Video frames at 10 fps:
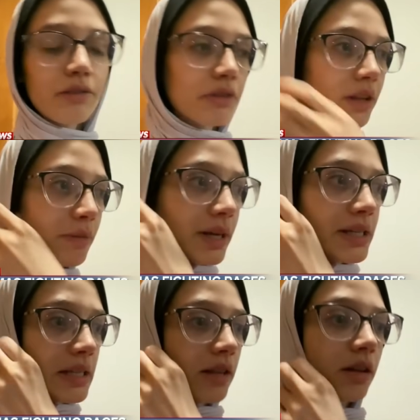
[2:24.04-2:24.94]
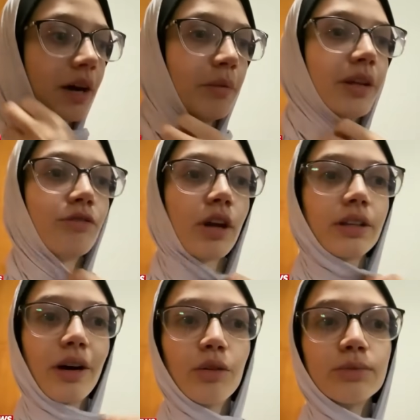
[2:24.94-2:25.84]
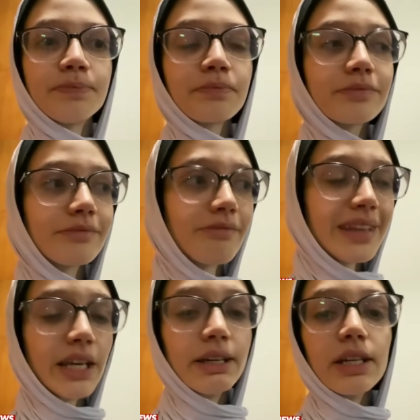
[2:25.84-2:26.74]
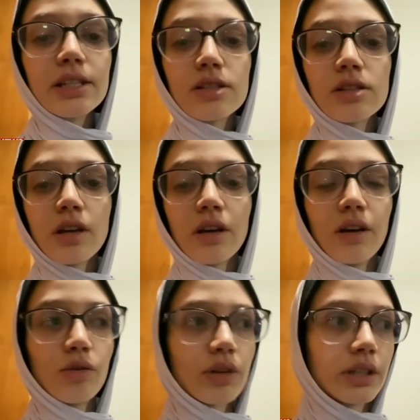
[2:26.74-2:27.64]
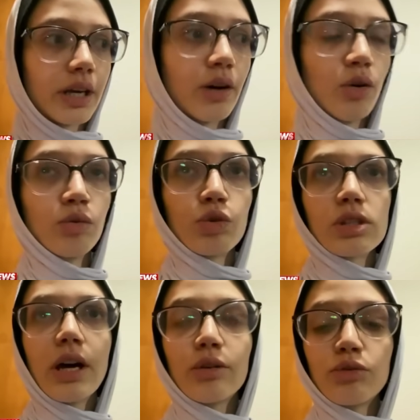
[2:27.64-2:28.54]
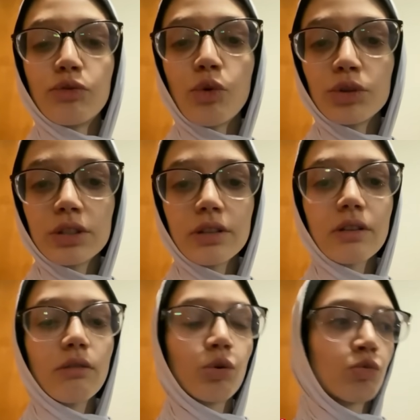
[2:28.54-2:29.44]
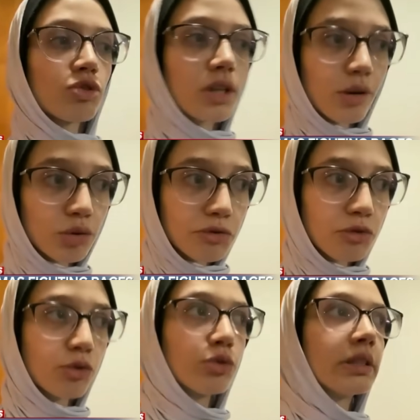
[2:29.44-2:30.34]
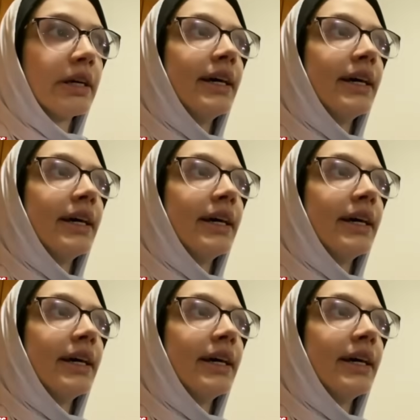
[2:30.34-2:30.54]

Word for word: Even the place that I'm in right now is uh, already almost out of water, almost out of food.